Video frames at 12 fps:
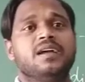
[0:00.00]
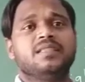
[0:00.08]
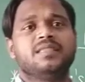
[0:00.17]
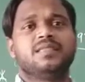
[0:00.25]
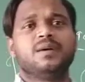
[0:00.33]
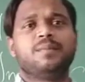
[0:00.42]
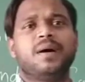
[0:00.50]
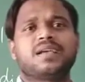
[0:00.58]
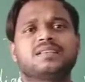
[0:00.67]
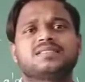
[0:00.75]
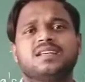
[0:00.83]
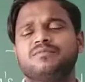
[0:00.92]
the
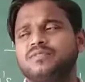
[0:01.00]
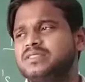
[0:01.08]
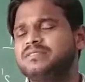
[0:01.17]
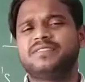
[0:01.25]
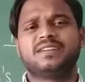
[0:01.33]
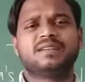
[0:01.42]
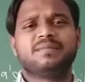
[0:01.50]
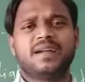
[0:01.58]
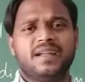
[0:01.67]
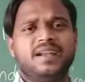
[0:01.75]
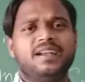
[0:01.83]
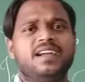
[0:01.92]
Pakistan was defeated
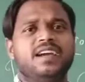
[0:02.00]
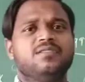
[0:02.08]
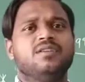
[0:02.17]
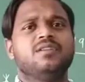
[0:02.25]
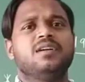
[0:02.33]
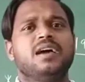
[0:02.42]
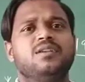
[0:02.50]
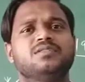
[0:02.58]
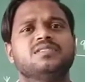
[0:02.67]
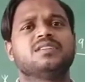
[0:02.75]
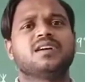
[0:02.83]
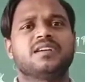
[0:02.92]
by India and all.
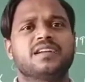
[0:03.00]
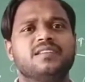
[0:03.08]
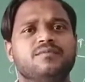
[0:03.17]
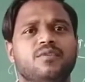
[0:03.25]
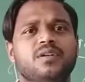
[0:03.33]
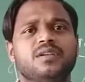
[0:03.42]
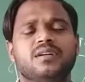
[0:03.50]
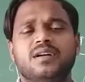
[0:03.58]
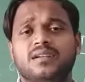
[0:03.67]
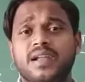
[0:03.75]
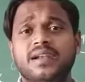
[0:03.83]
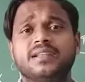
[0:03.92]
LOC Kargil War,
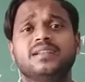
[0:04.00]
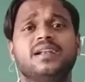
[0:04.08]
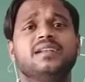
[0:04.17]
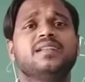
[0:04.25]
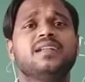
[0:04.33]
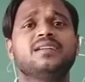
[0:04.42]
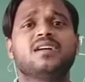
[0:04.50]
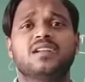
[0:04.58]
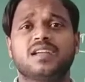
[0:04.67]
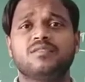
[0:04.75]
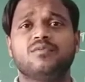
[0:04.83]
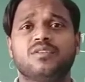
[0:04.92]
1999
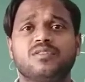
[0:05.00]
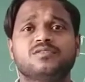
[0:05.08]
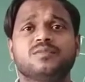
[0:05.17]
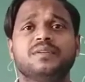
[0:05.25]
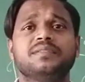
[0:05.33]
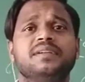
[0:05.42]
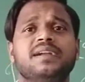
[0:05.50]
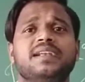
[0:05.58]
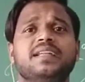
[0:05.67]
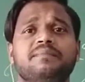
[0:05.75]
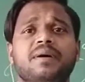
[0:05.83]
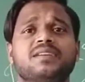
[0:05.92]
Kargil War also between
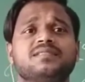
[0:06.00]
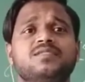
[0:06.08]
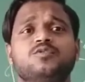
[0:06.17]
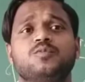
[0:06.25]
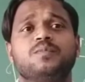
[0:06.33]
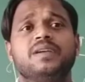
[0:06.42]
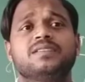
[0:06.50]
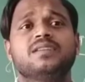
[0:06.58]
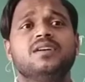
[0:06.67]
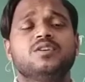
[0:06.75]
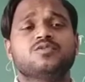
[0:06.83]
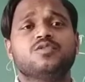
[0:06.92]
India and Pakistan took place.
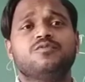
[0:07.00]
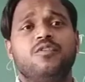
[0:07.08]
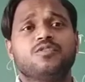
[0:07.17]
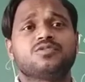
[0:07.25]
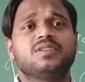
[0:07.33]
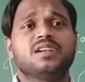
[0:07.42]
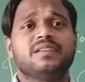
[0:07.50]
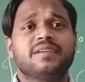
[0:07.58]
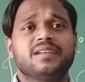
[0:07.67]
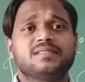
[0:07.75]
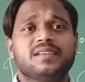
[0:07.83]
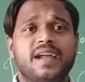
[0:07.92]
So fortunately we
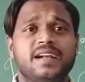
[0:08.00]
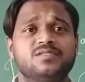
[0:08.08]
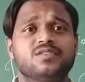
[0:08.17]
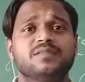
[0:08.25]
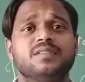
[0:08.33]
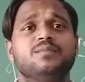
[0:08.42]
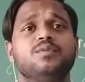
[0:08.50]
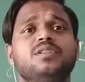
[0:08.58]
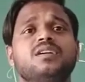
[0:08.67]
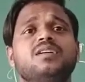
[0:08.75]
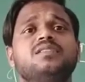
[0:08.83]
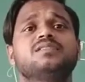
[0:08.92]
can say heads of both
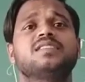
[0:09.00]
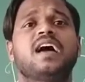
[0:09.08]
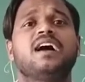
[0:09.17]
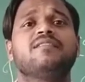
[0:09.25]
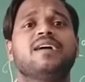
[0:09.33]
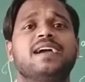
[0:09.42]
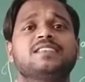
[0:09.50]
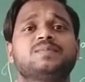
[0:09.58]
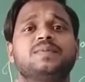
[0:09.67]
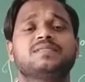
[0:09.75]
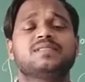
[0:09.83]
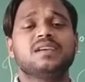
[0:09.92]
the countries have
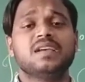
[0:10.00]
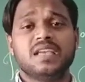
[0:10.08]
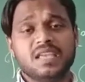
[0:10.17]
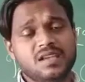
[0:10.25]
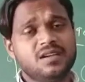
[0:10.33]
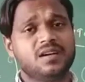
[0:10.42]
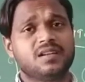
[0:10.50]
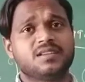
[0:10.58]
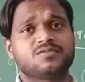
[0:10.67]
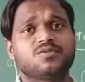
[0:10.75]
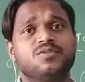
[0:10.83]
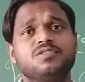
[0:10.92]
expressed
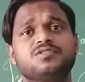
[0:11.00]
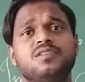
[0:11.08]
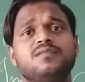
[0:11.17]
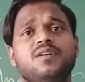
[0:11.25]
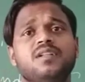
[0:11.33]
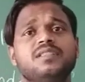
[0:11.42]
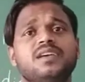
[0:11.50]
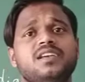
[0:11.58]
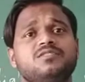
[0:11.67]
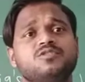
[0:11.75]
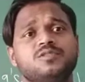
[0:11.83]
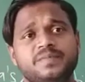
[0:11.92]
eagerness to resolve all the
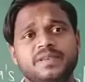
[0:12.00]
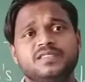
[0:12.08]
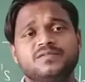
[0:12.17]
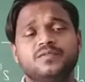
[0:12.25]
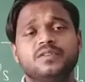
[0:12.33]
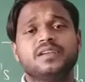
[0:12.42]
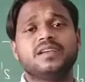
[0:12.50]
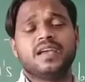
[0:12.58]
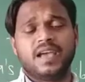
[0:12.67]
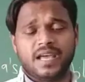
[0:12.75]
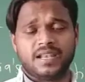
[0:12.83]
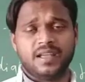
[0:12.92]
issues
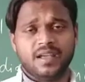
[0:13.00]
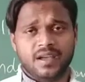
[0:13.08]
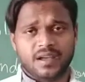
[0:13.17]
peacefully and